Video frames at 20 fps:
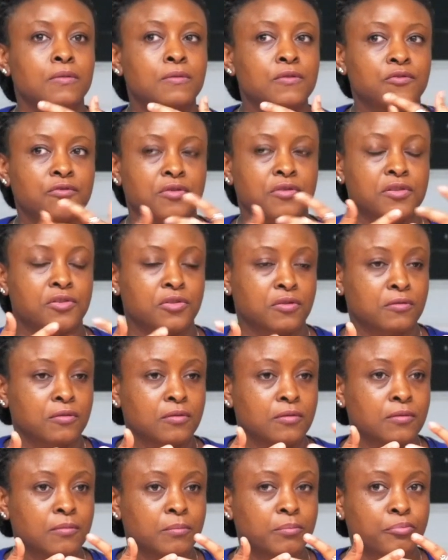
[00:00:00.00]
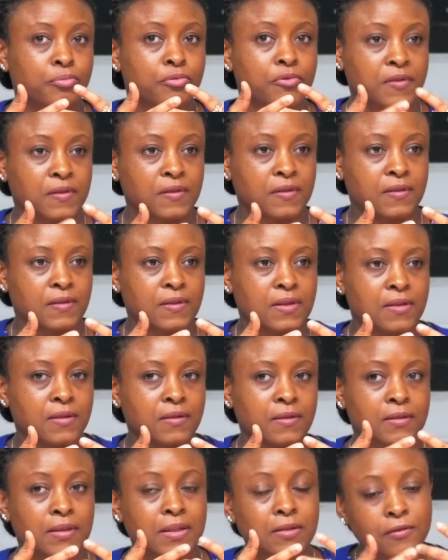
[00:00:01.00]
those traditional
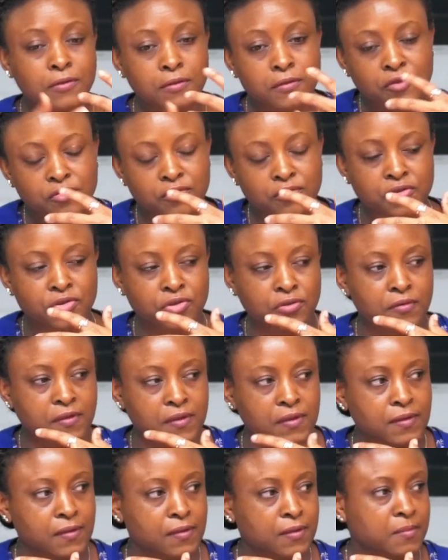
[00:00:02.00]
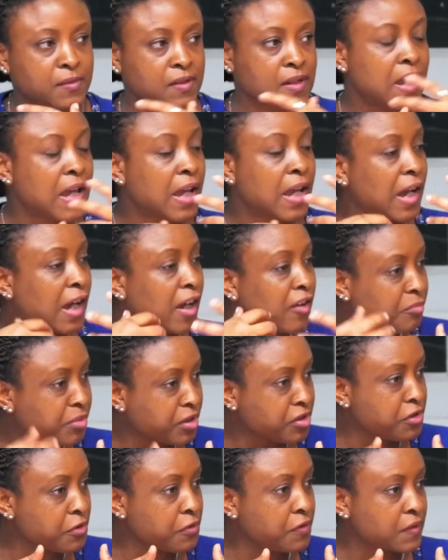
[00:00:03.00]
processes, those traditional systems have
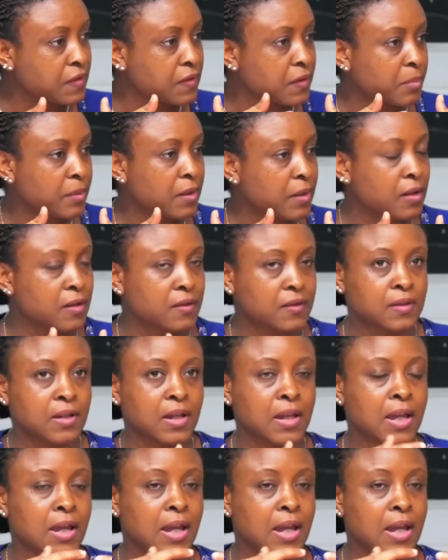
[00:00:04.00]
been used in the past,